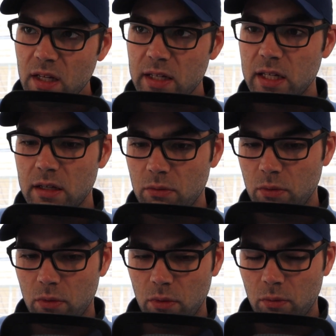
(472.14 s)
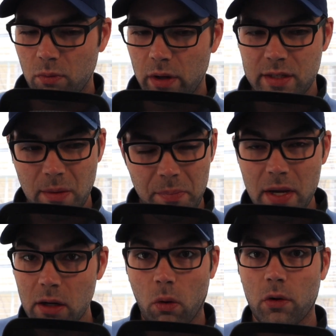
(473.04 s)
He is a
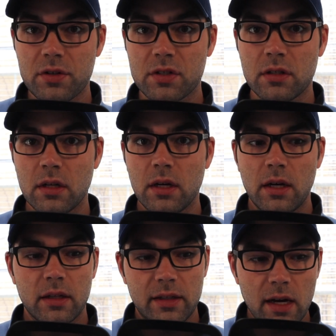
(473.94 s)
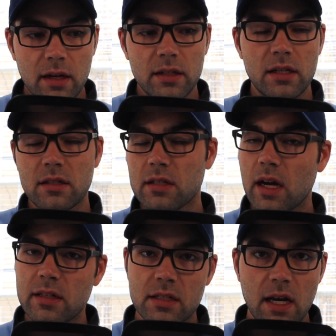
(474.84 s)
big horse, down on the
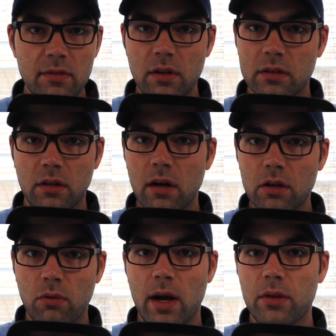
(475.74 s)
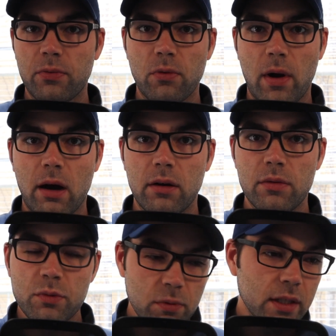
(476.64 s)
inside, saved a ton of ground throughout. It
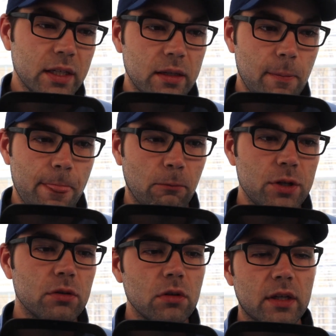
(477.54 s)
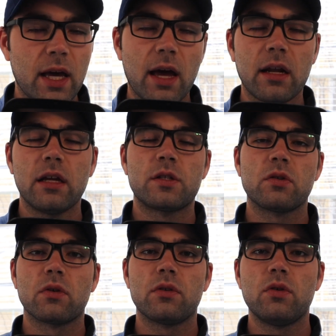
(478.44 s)
was really, when you look at it, it's
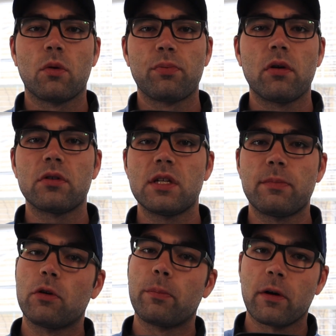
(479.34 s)
sort of your prototypical